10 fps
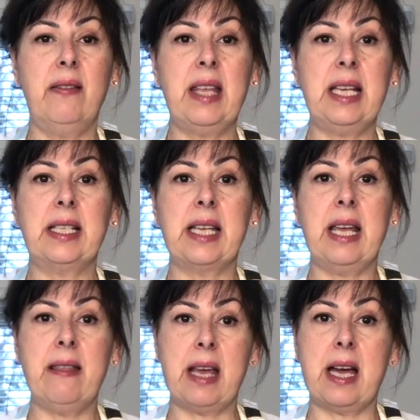they
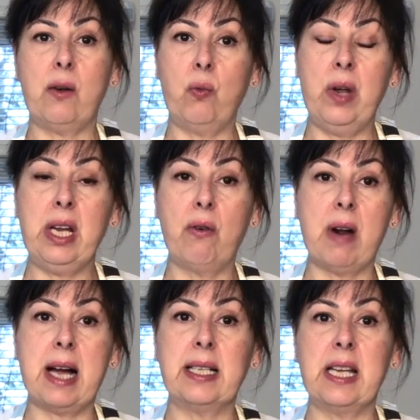say that
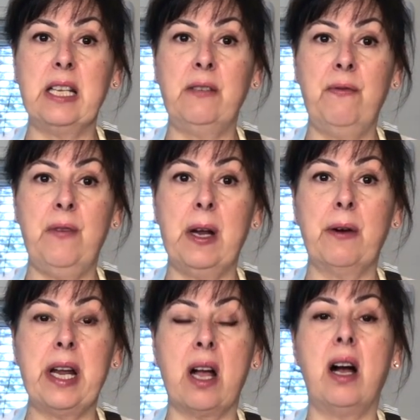wheatgrass is
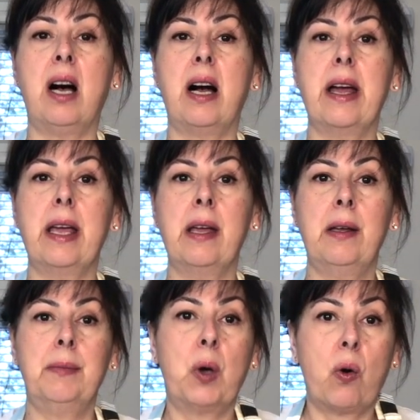very high,
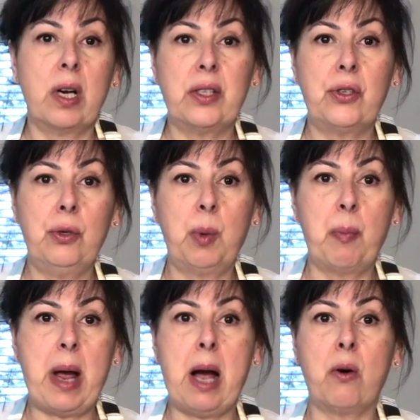or its
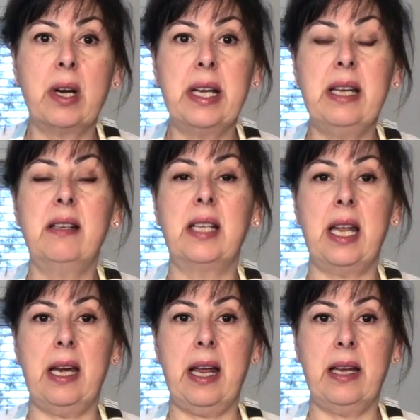superpower is
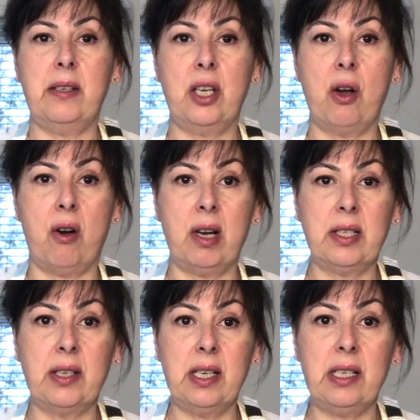an
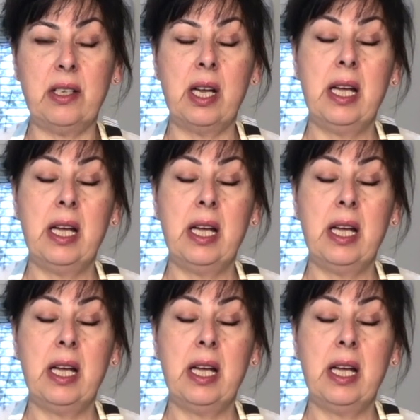antioxidant.